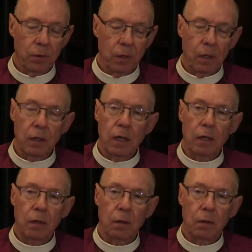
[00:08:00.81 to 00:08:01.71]
and
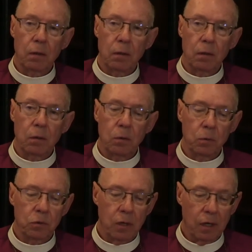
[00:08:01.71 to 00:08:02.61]
yet
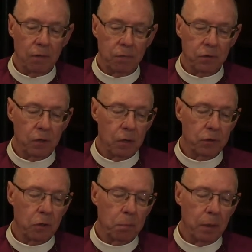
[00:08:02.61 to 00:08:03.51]
whose life is
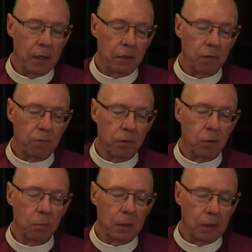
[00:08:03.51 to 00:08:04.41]
also planted
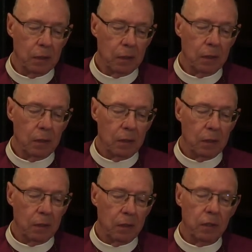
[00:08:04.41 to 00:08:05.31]
firmly
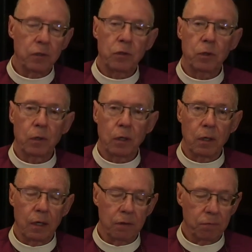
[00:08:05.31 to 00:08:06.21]
in the eternal
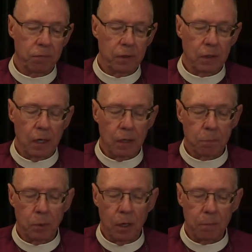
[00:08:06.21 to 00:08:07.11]
life that
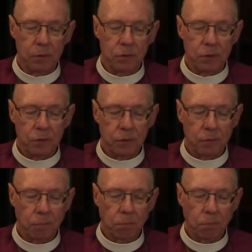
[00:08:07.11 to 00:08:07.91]
God promises.